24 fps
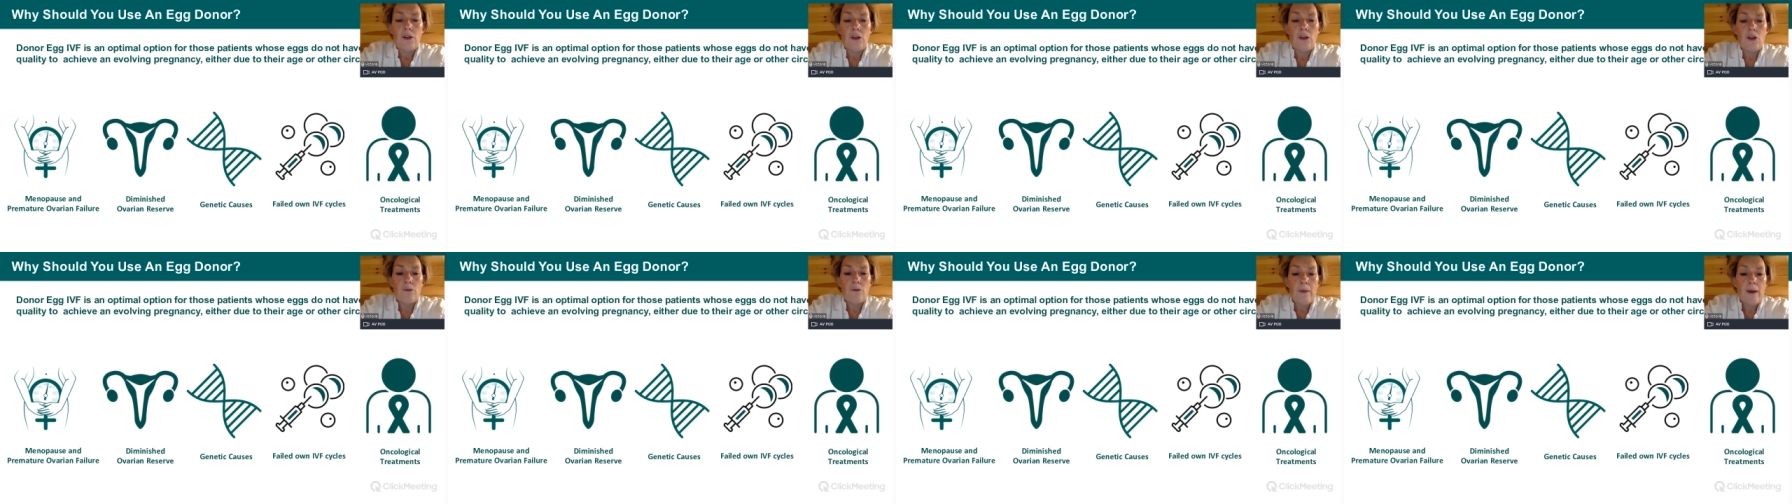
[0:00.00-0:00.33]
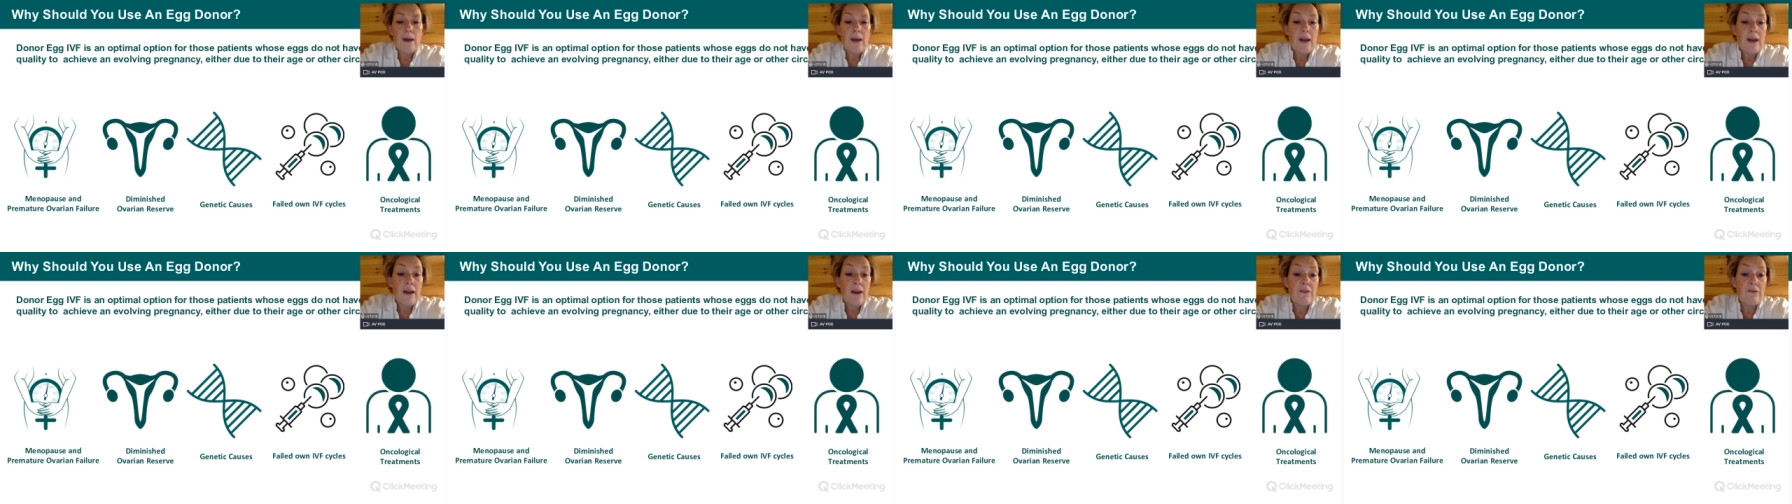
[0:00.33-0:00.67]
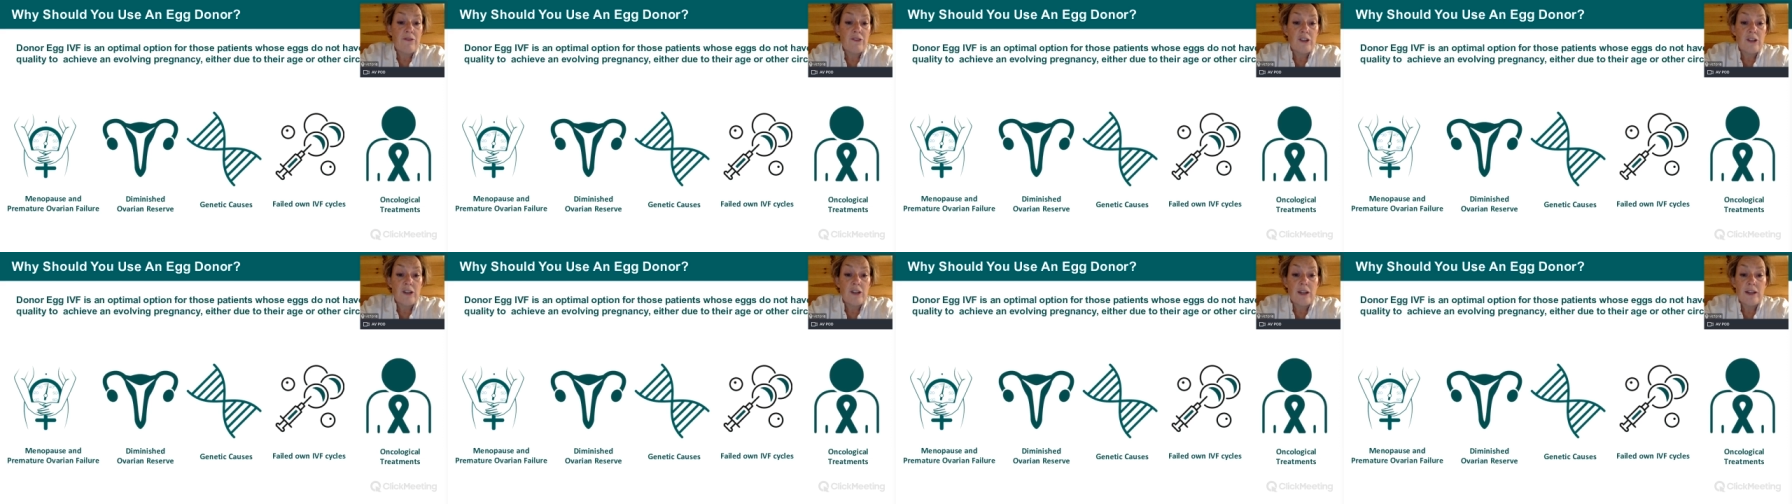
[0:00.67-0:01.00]
You may have
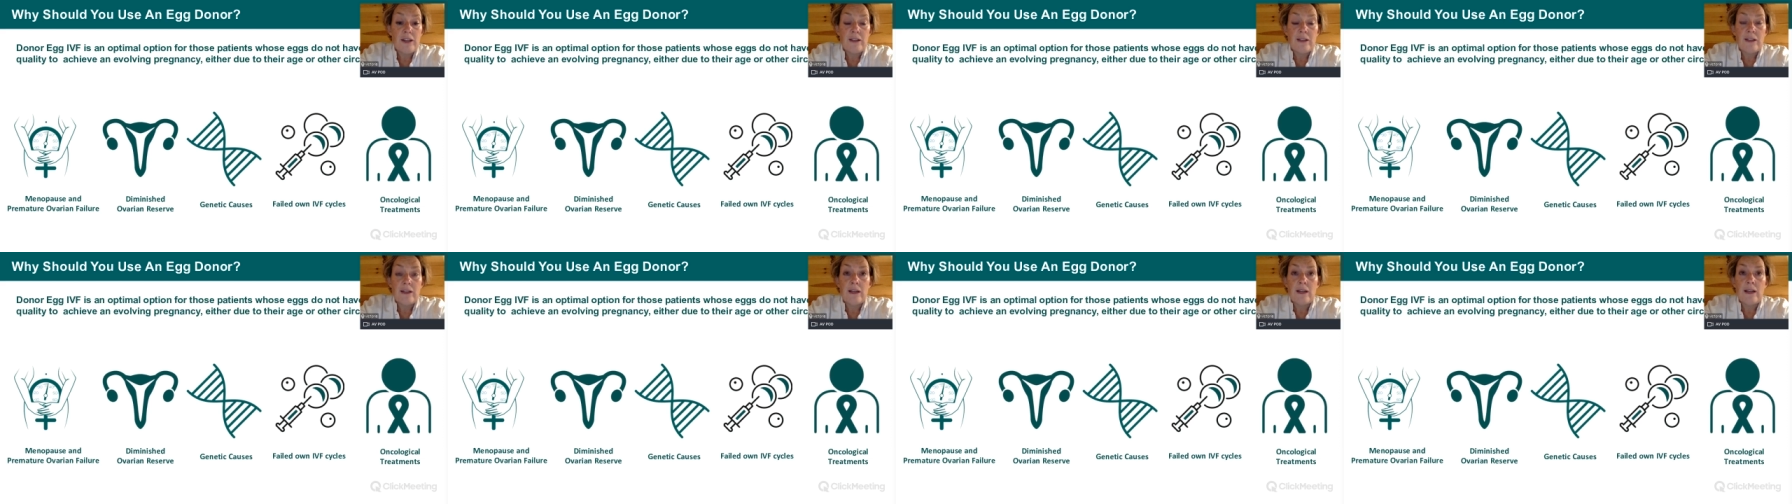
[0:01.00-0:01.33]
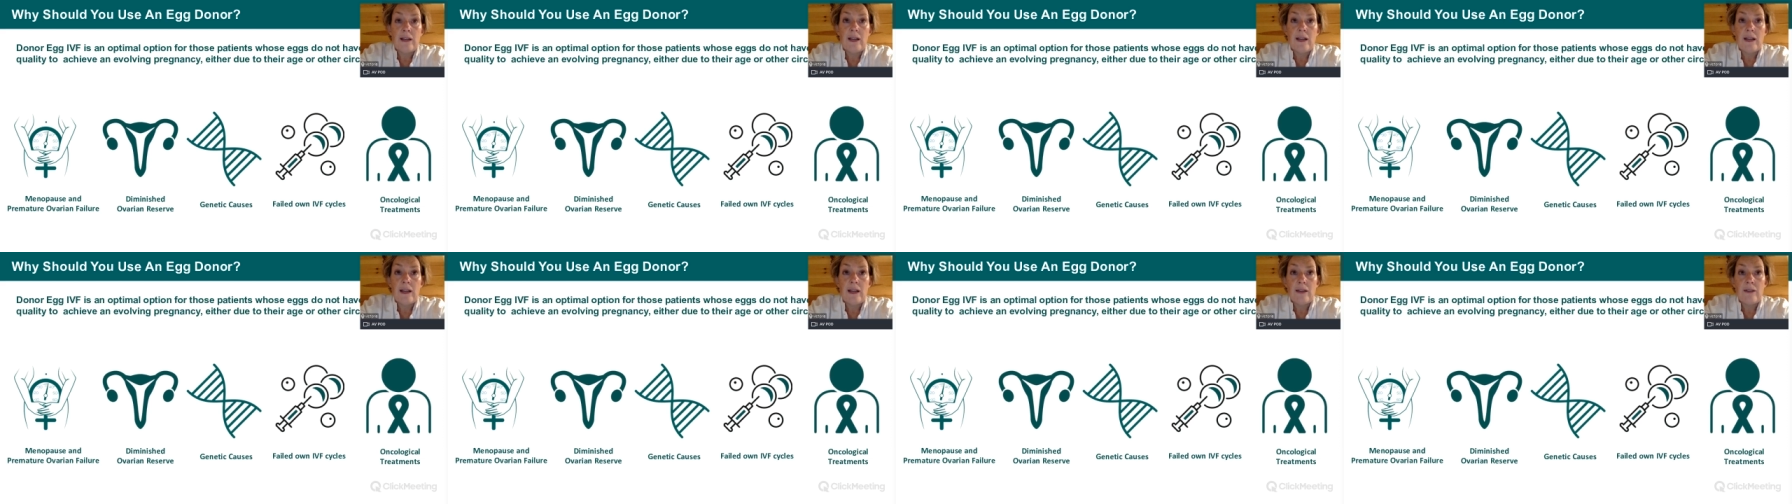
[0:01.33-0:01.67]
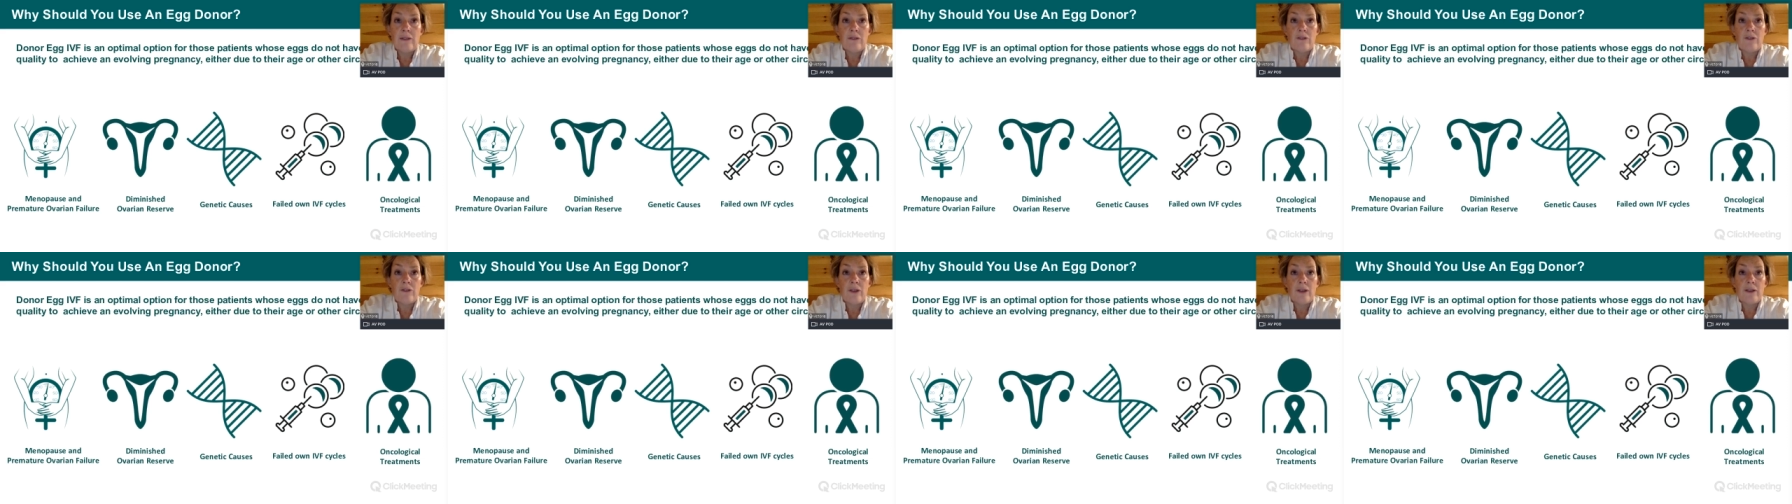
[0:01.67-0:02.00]
a
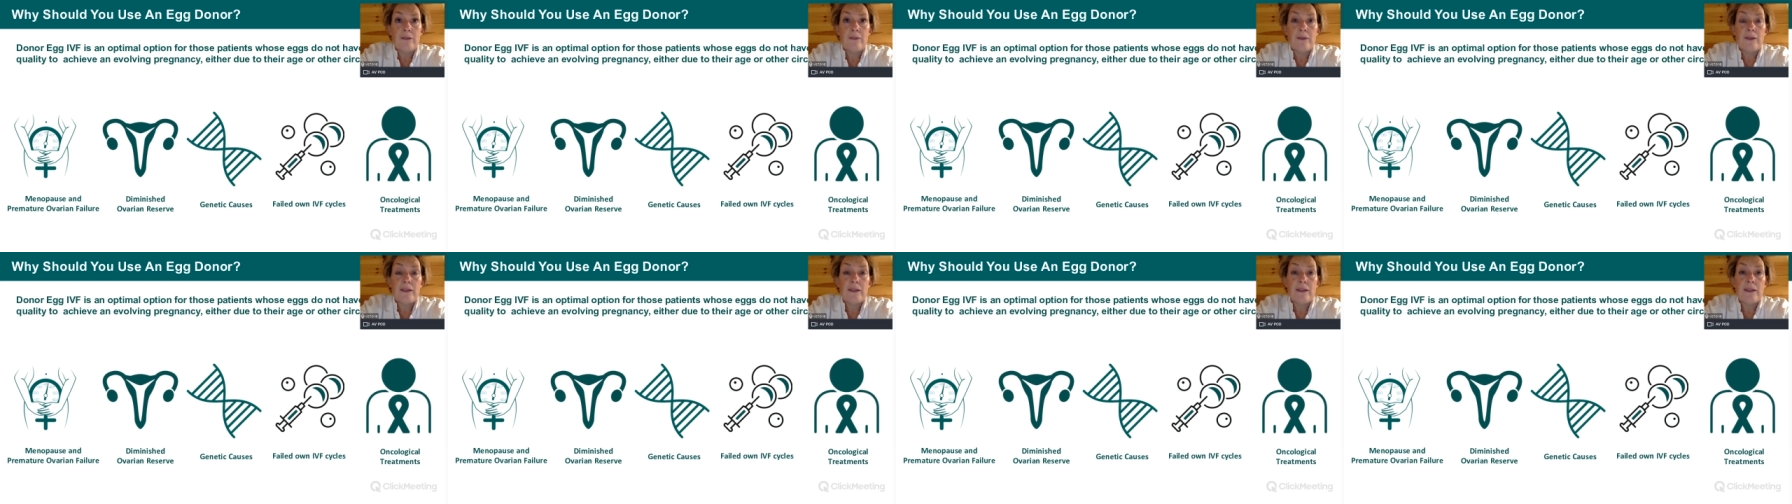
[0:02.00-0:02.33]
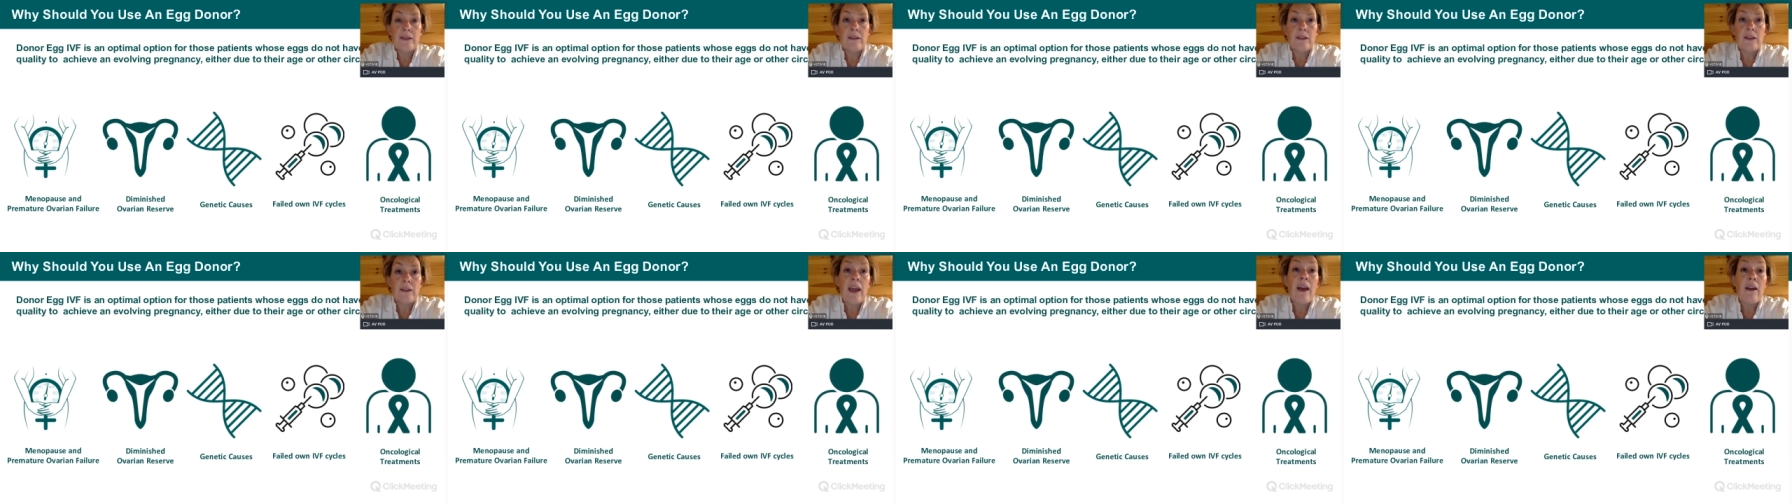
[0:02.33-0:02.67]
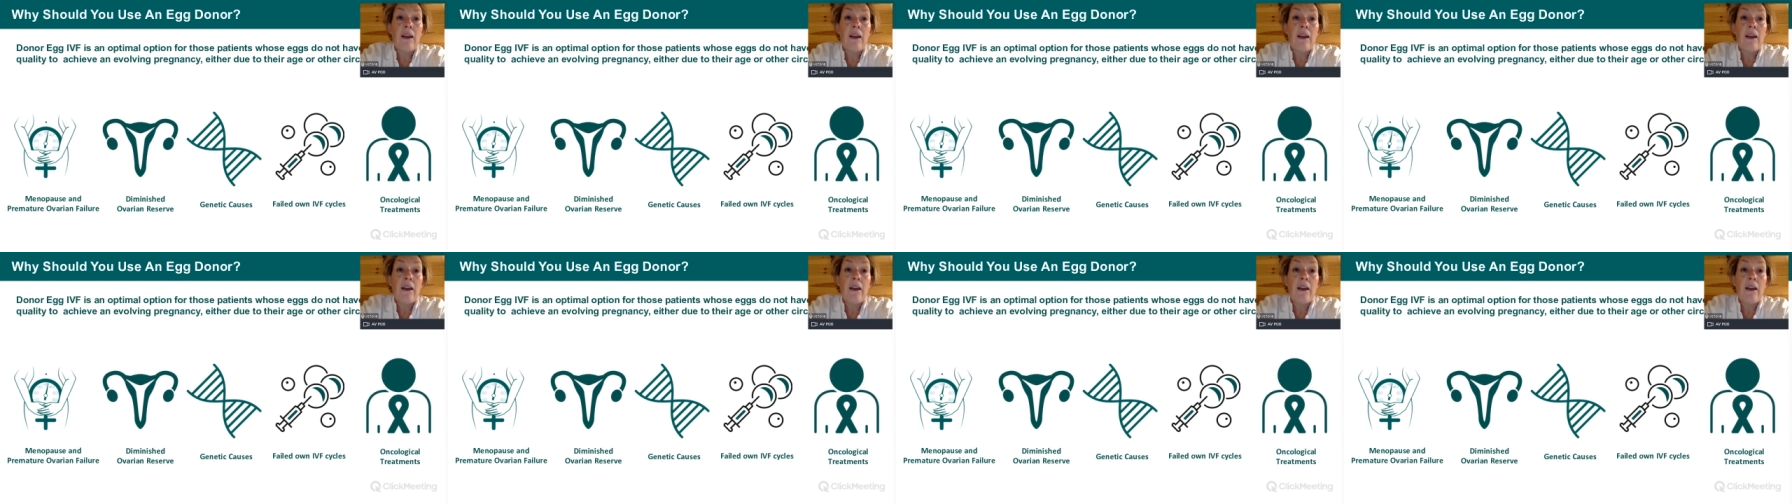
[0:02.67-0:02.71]
genetically transmitted,